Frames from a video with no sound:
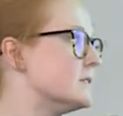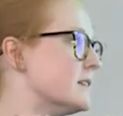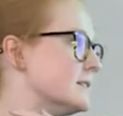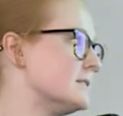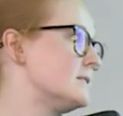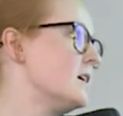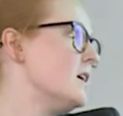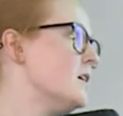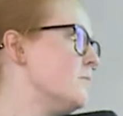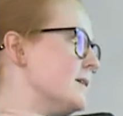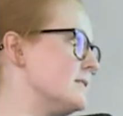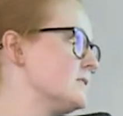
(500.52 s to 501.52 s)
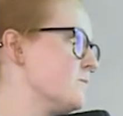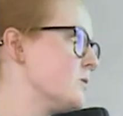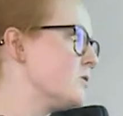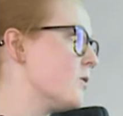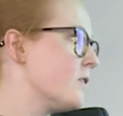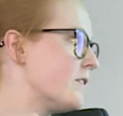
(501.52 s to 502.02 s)
there's been some
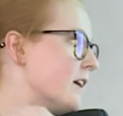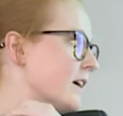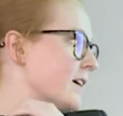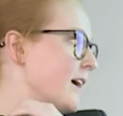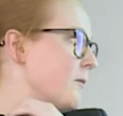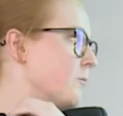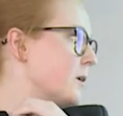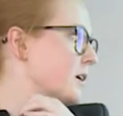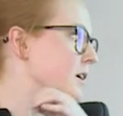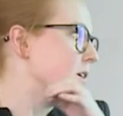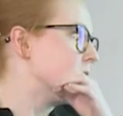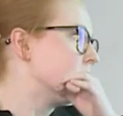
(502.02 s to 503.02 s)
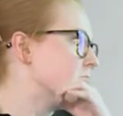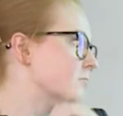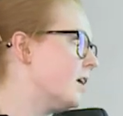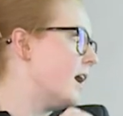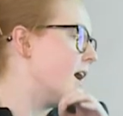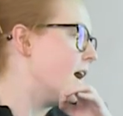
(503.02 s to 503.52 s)
thought that it can be
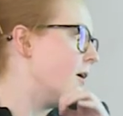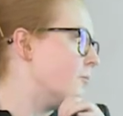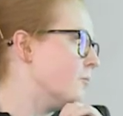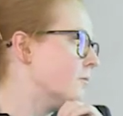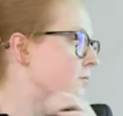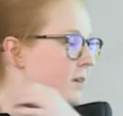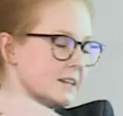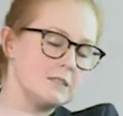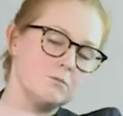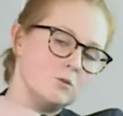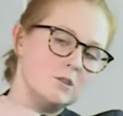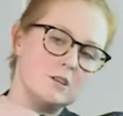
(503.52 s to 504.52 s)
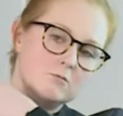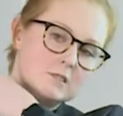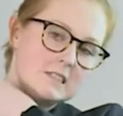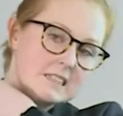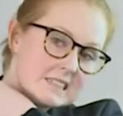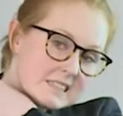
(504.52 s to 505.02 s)
a small little
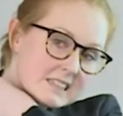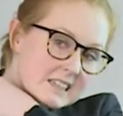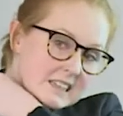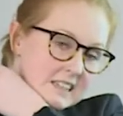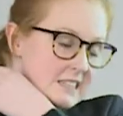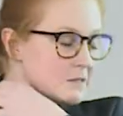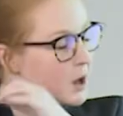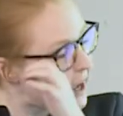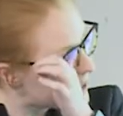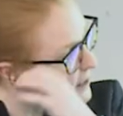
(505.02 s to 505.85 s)
disc in the spine